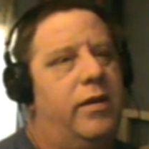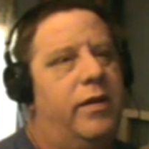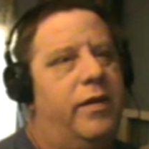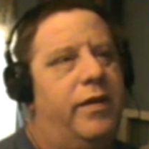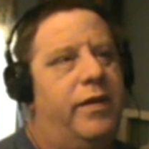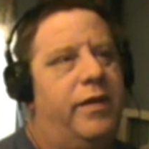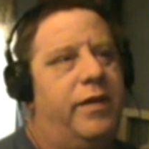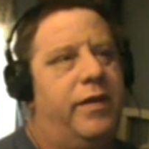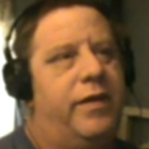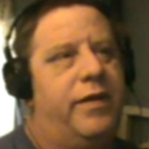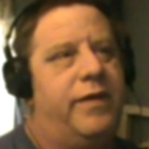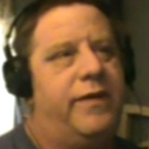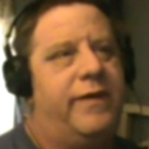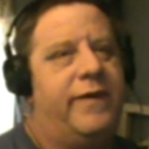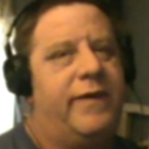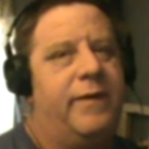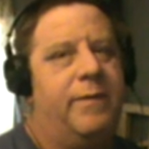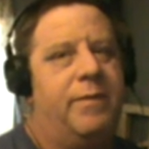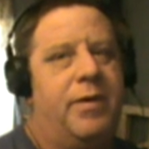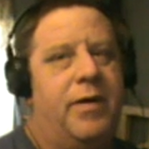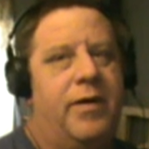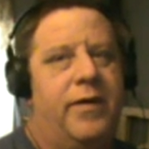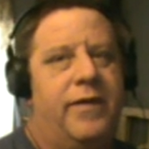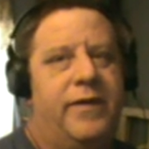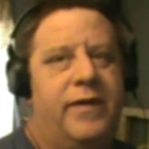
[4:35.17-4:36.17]

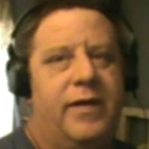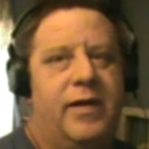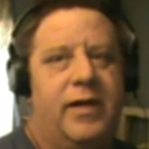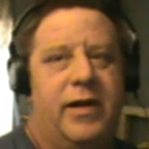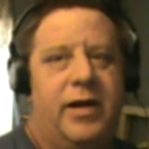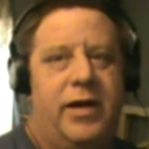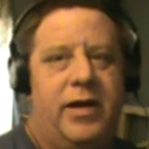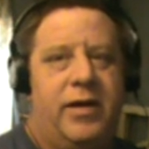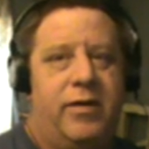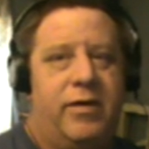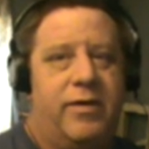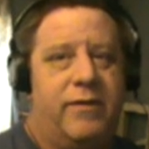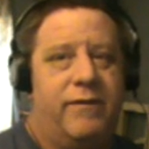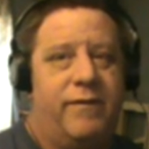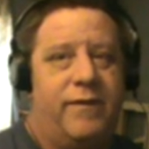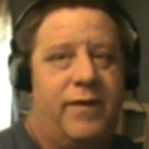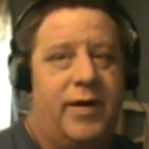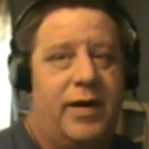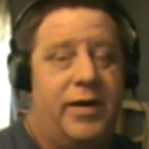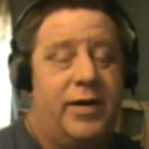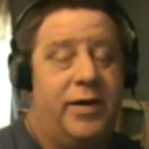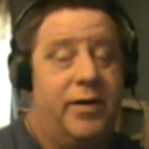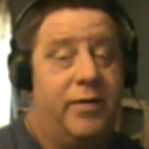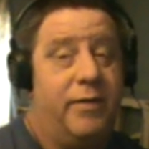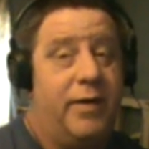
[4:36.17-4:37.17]
Supposedly, you can
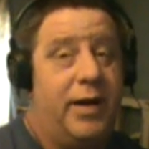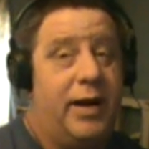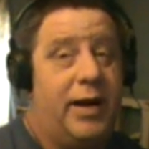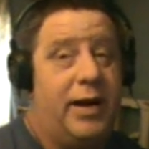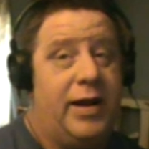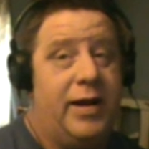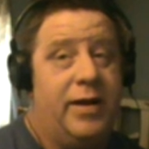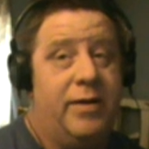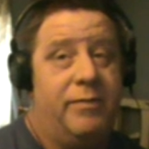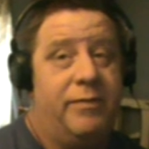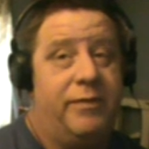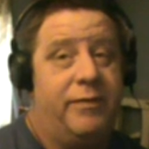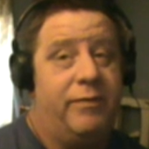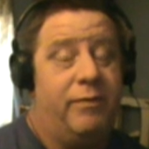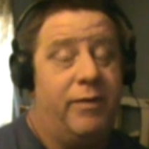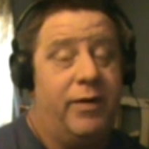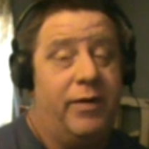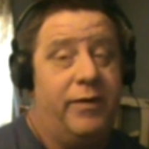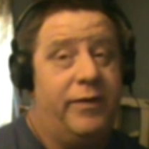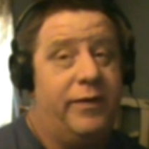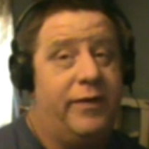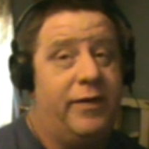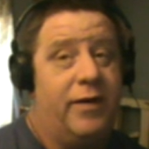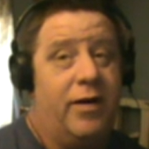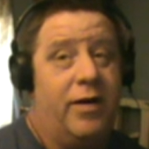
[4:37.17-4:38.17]
find uranium
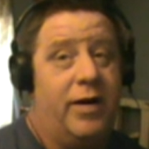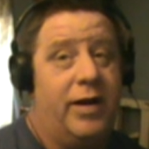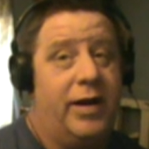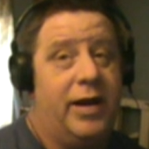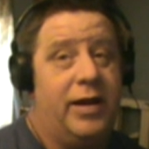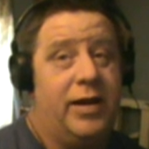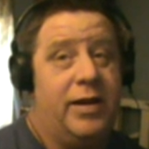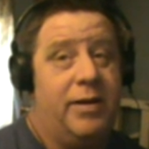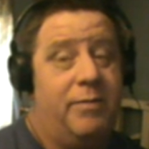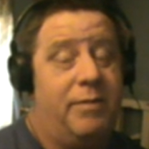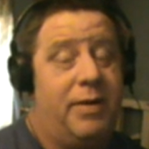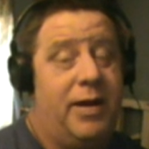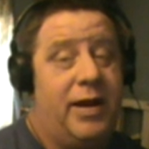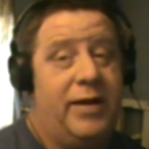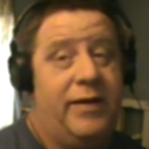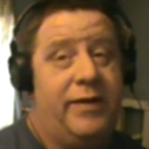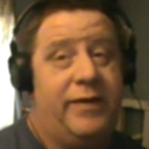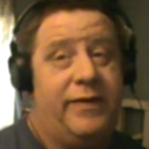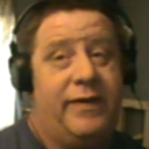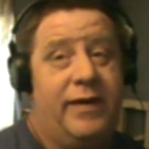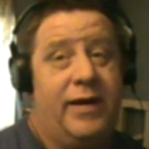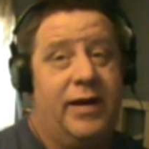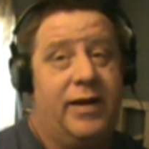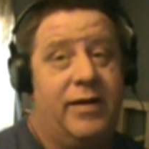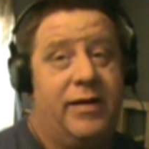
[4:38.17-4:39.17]
starting in the
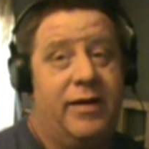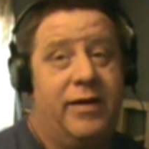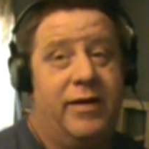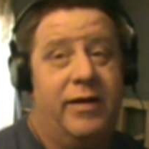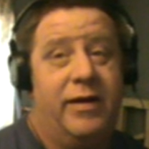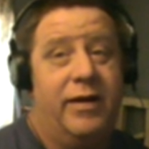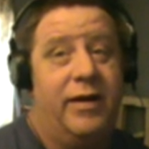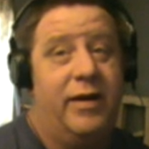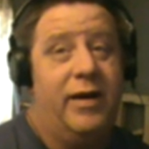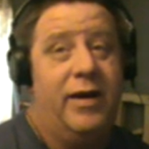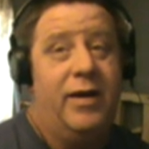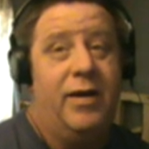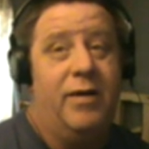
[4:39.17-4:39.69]
beta sector.